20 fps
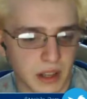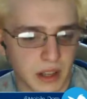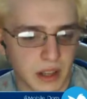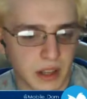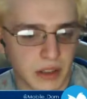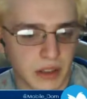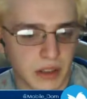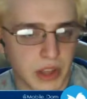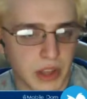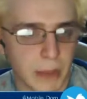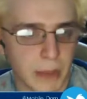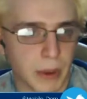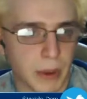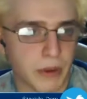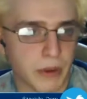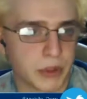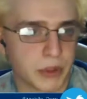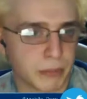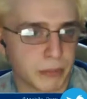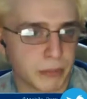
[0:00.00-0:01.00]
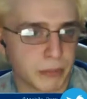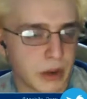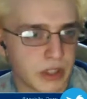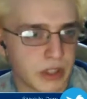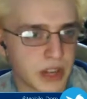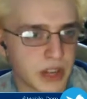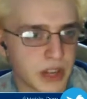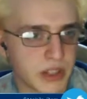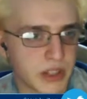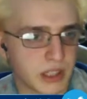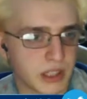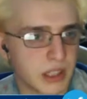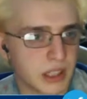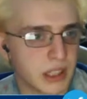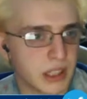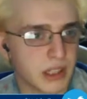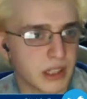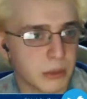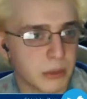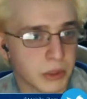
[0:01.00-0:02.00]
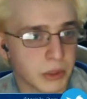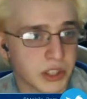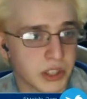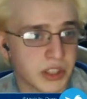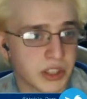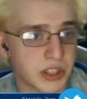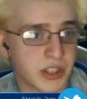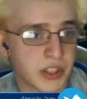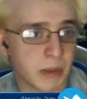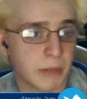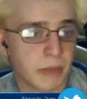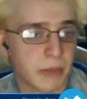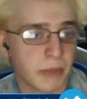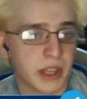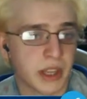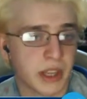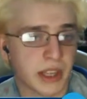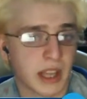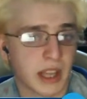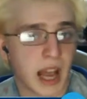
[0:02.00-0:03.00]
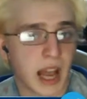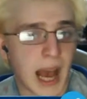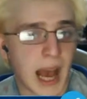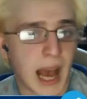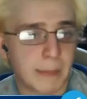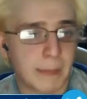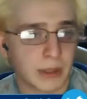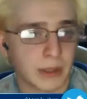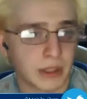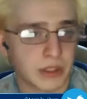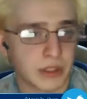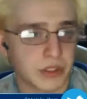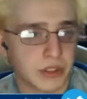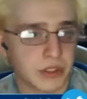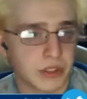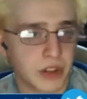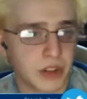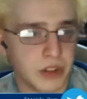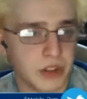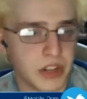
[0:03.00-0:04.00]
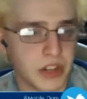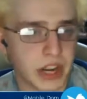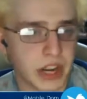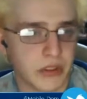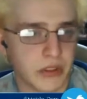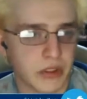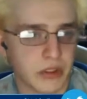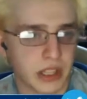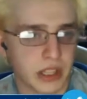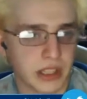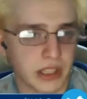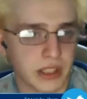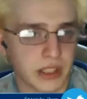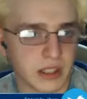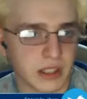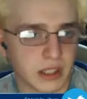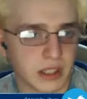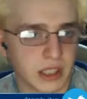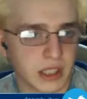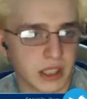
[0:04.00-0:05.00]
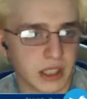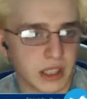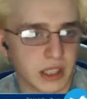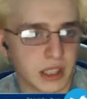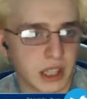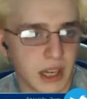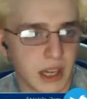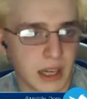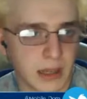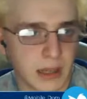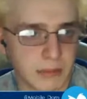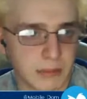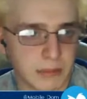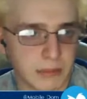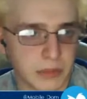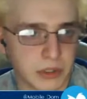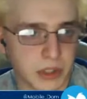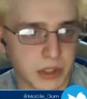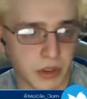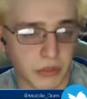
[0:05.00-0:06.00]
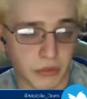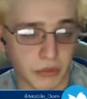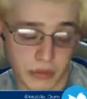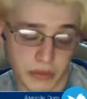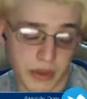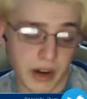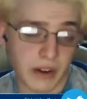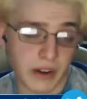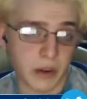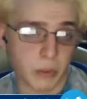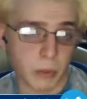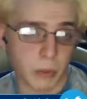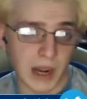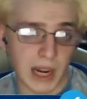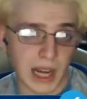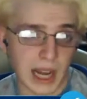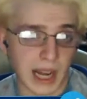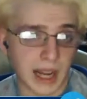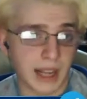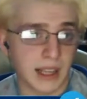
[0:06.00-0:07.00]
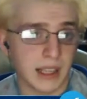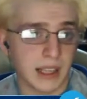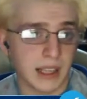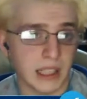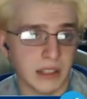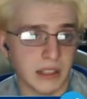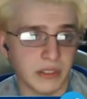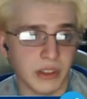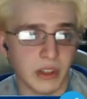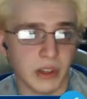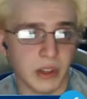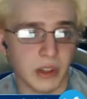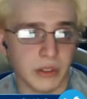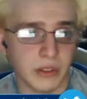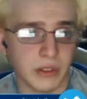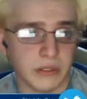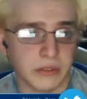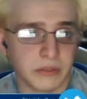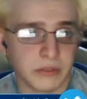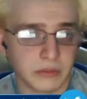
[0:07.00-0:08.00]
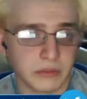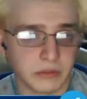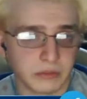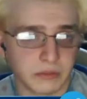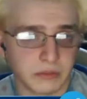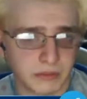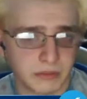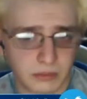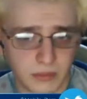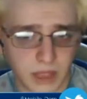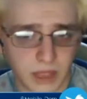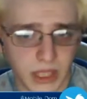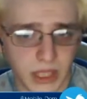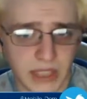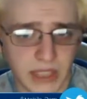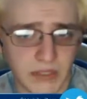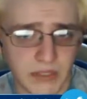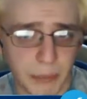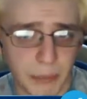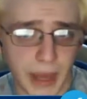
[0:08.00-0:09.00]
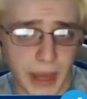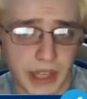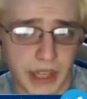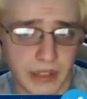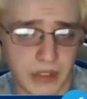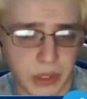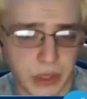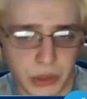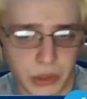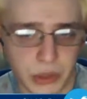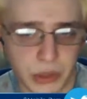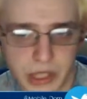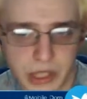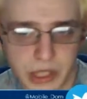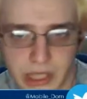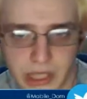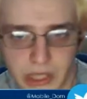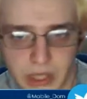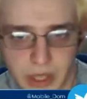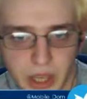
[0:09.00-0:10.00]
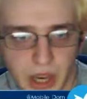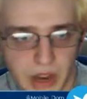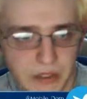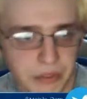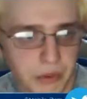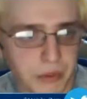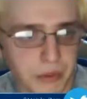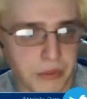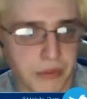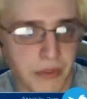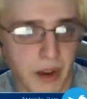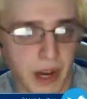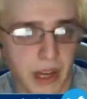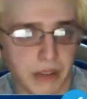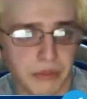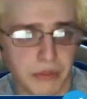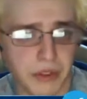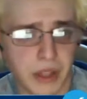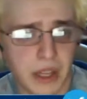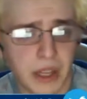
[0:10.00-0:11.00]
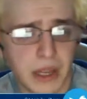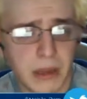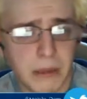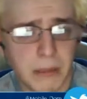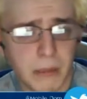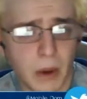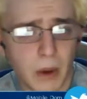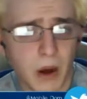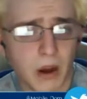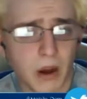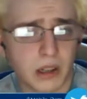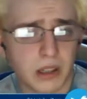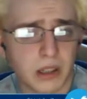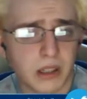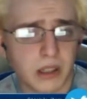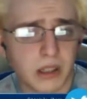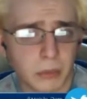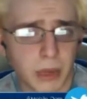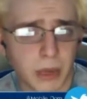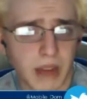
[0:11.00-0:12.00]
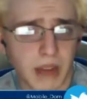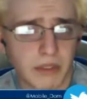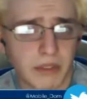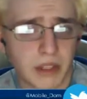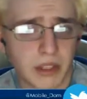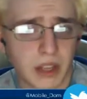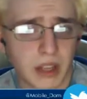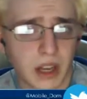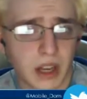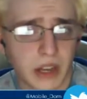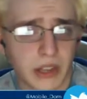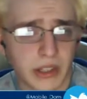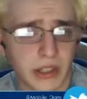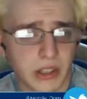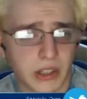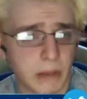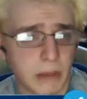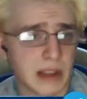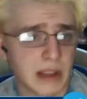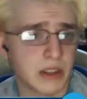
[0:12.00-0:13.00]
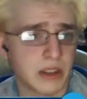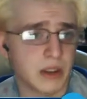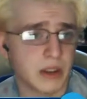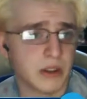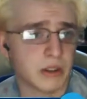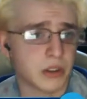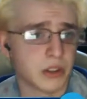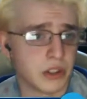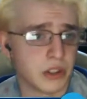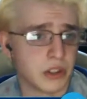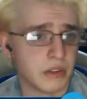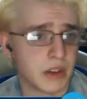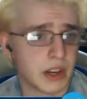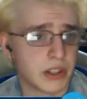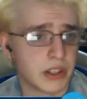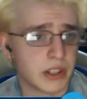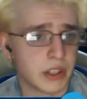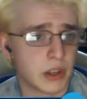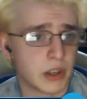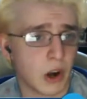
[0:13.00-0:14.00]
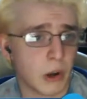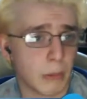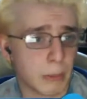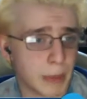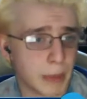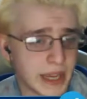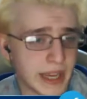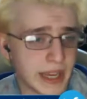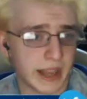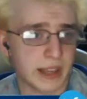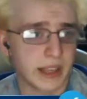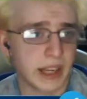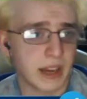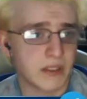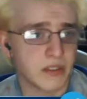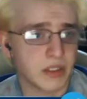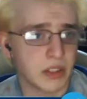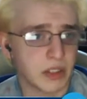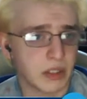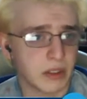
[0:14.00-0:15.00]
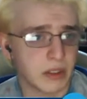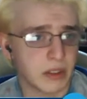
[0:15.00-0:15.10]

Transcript: their post-processing, which is something that Apple has generally done very well at, even back to the iPhone 5. Mark, we haven't heard a lot about you because you've actually got a P8, haven't you?